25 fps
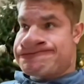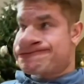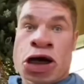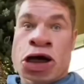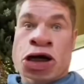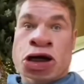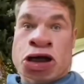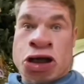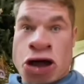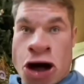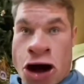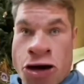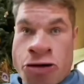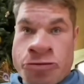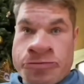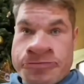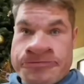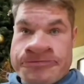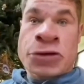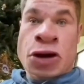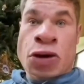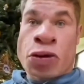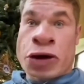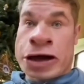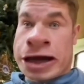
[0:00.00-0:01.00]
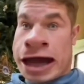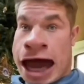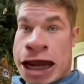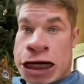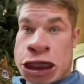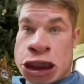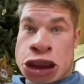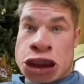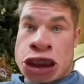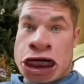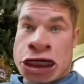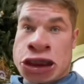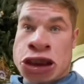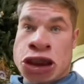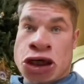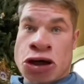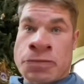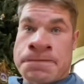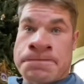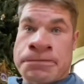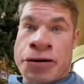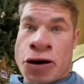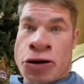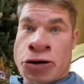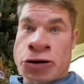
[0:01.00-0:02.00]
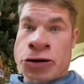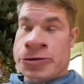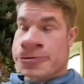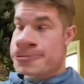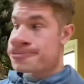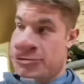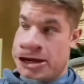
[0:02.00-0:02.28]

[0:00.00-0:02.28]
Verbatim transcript: So, we got a Shih Tzu poodle.